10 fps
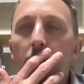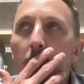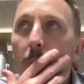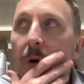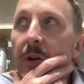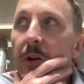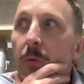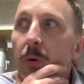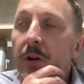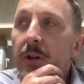what do,
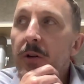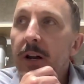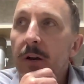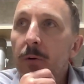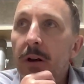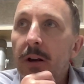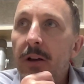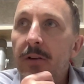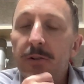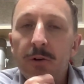what are you kind of running
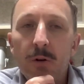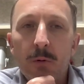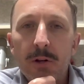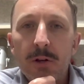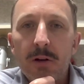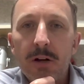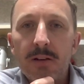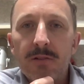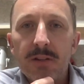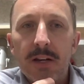into, or what are you kind
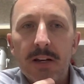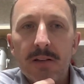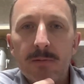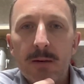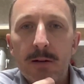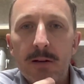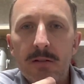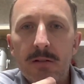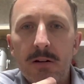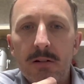of seeing as maybe
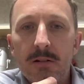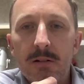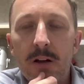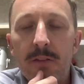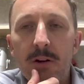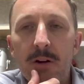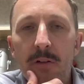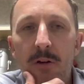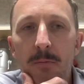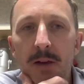are there are
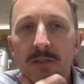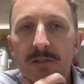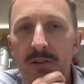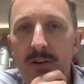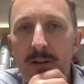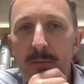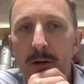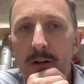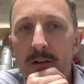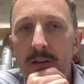there myths to
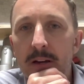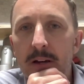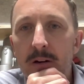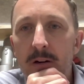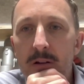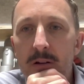debunk there,